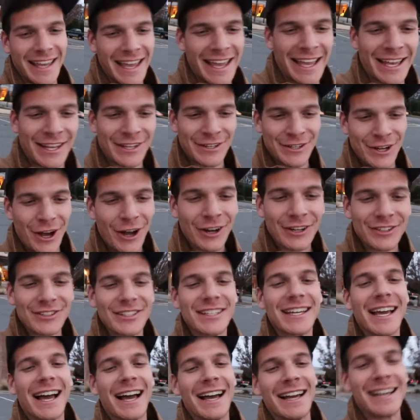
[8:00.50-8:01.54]
And honestly,
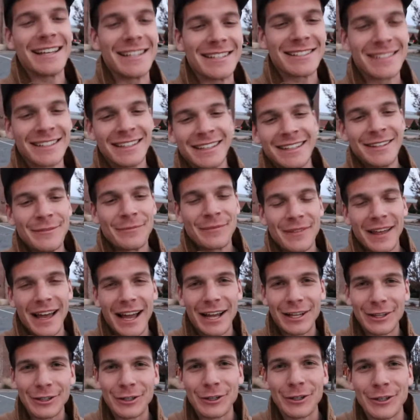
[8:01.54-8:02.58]
guys, I
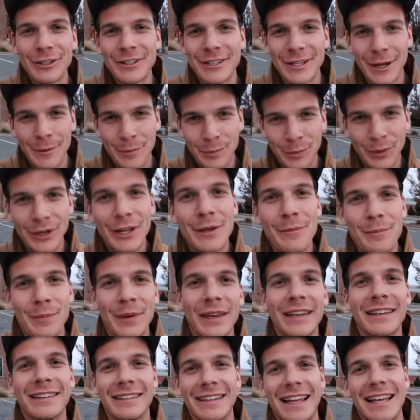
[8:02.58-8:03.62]
learned a pretty
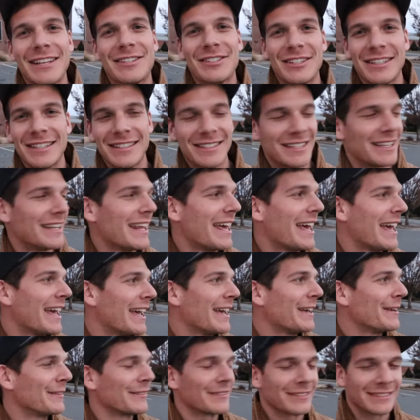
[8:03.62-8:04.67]
big lesson
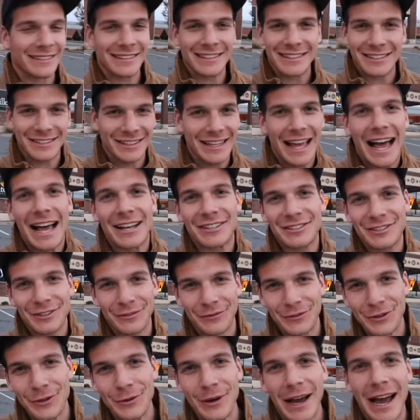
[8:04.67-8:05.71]
today in these last
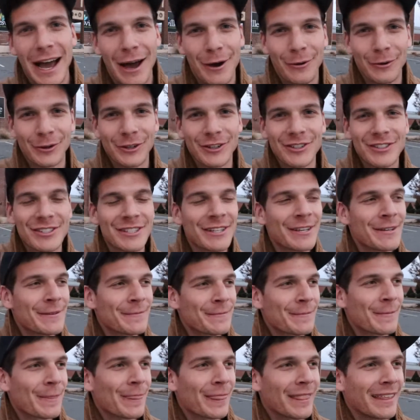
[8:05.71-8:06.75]
few hours.
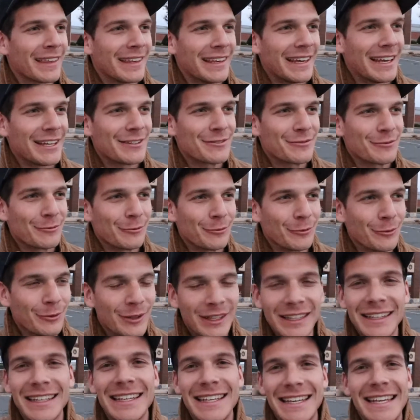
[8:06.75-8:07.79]
It's
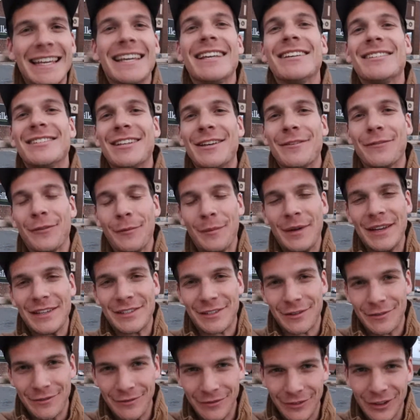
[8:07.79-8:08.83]
really easy for me
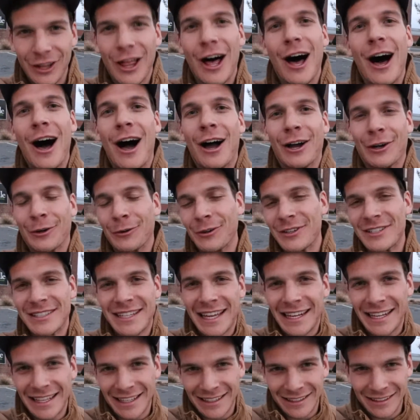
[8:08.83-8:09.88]
to vlog, or it's
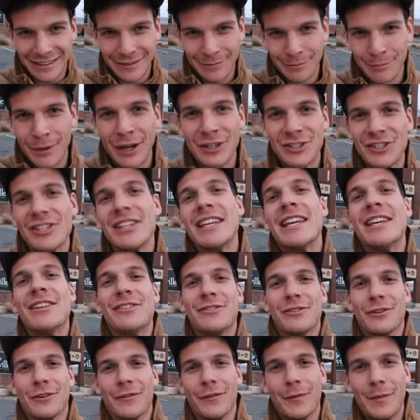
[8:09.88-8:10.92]
getting much
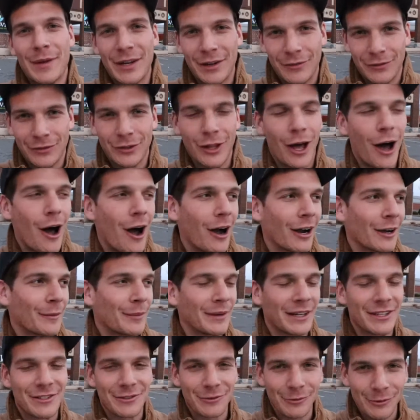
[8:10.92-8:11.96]
easier for me to vlog,
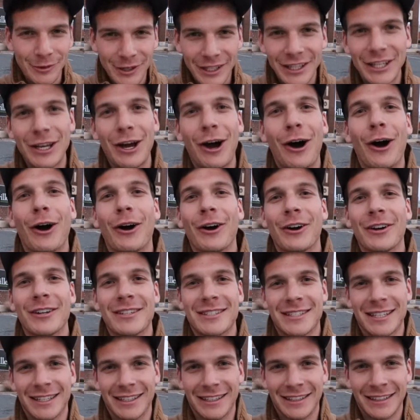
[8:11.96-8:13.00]
but it's really hard
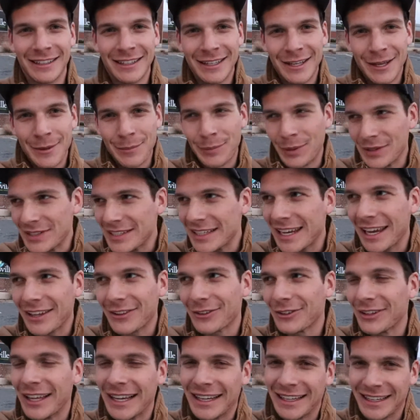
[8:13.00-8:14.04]
to put
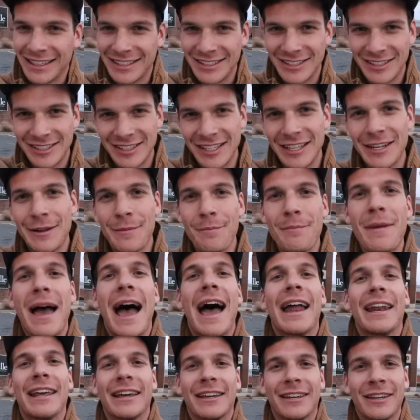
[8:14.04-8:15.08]
together like a
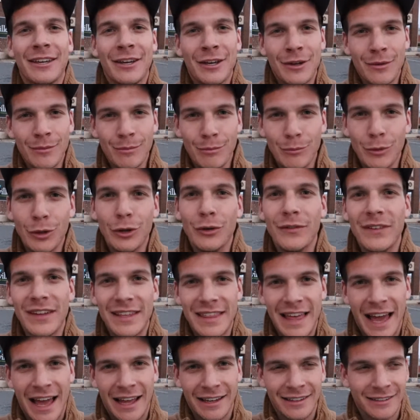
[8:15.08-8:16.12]
cinematic movie
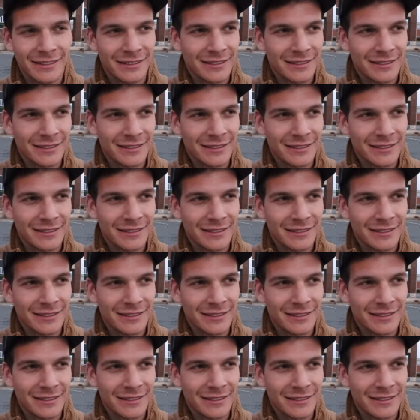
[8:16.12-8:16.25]
that